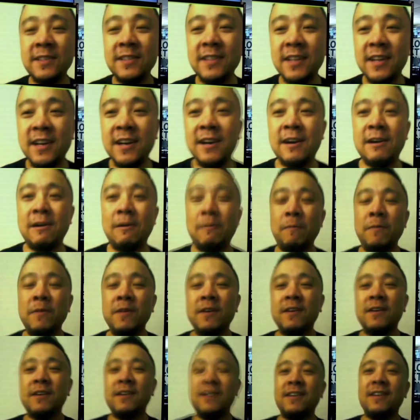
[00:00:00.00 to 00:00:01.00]
is
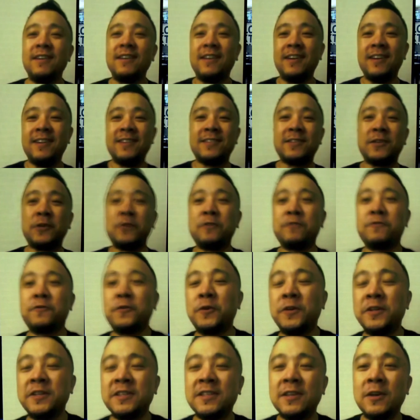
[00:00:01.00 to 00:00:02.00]
going
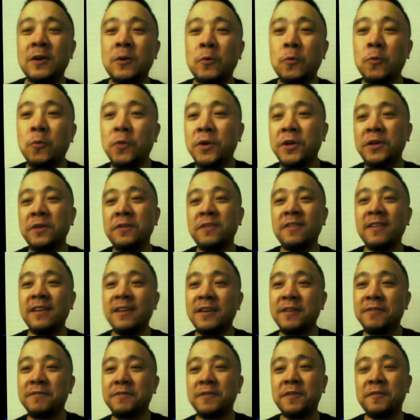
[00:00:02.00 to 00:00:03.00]
forward is, what do you
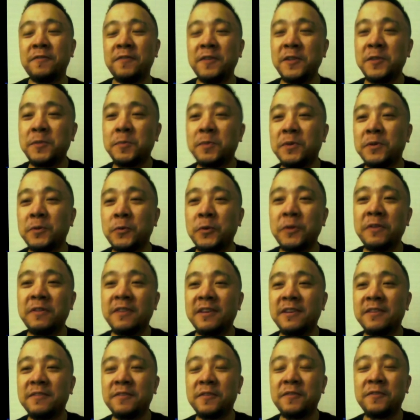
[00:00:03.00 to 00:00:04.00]
think of the Facebook? What do you
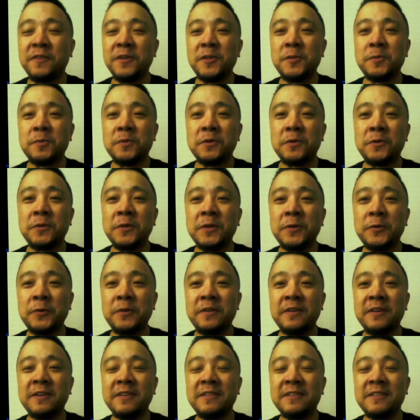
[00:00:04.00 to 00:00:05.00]
think of the Facebook coin? What
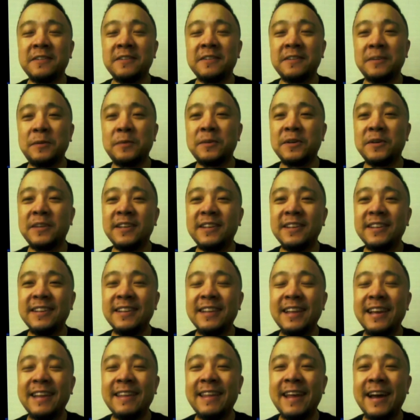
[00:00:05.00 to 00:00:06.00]
do you think of the Libra?
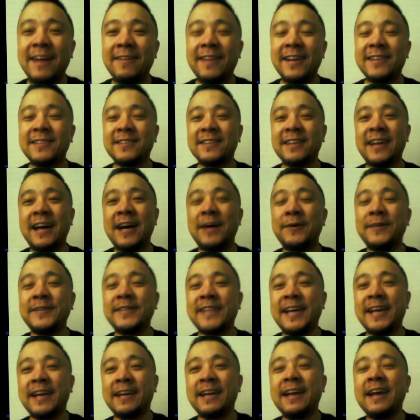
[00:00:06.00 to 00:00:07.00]
And how that's good? How
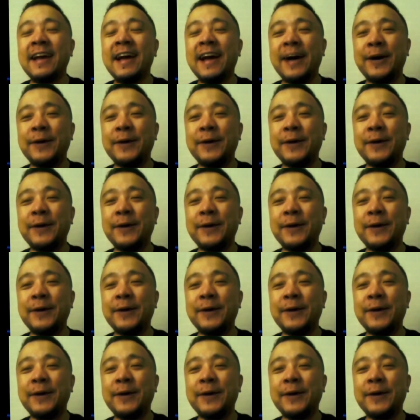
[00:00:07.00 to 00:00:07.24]
is that